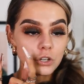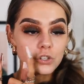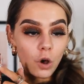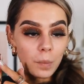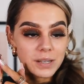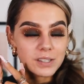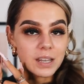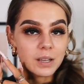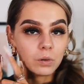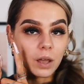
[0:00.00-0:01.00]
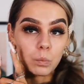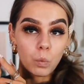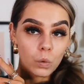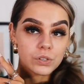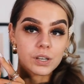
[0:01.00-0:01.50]
The top is the like
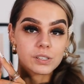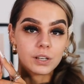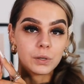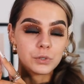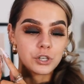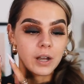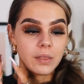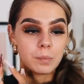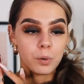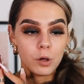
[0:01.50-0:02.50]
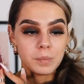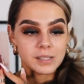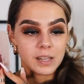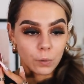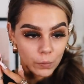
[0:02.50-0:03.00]
water solution and the bottom
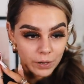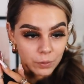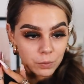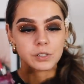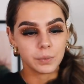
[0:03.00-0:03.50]
is the oil.